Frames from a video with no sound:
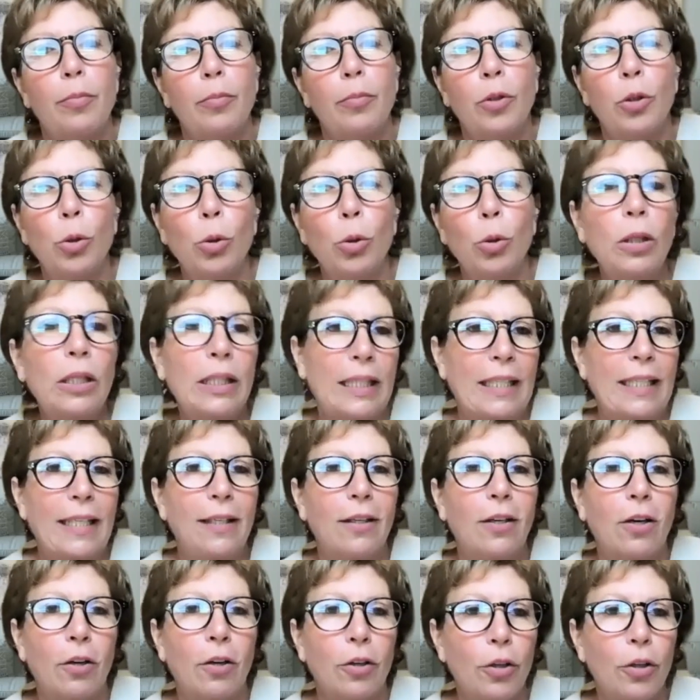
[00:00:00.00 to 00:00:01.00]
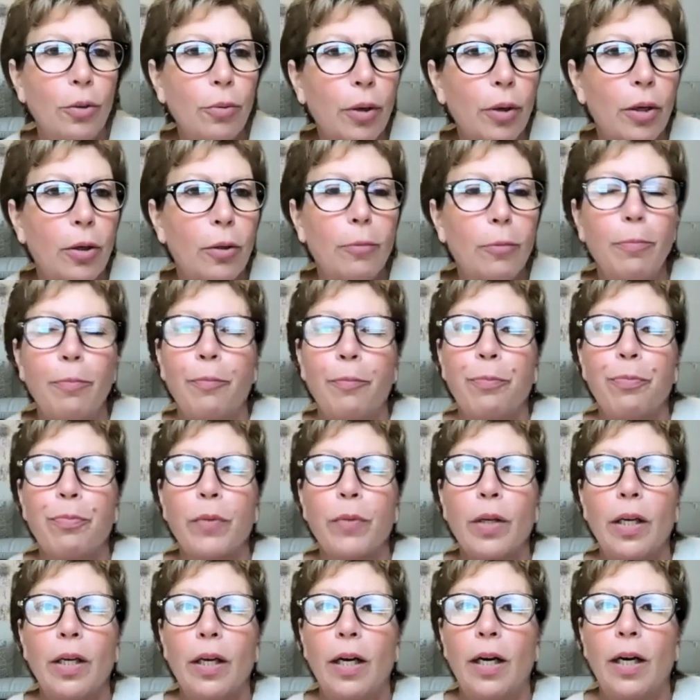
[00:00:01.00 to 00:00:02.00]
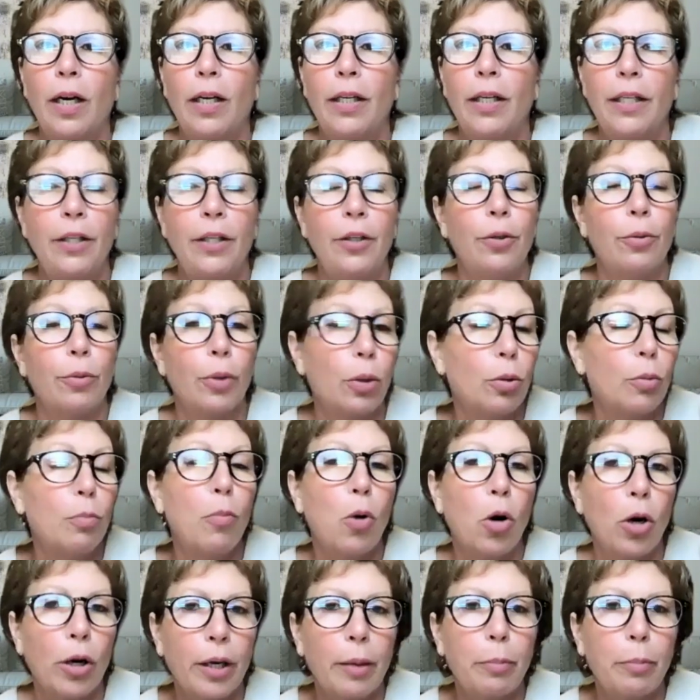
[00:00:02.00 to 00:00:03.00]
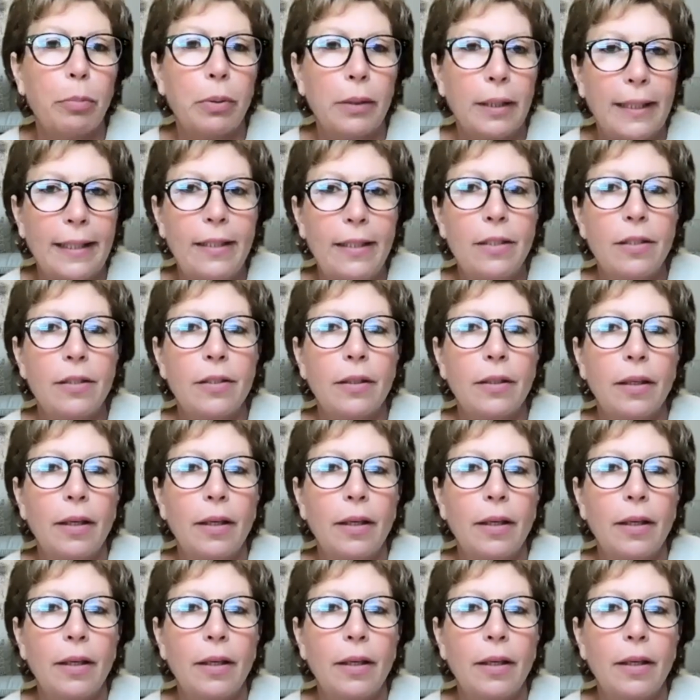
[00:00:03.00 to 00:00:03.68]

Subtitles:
Googling on your own, in your own marketplace,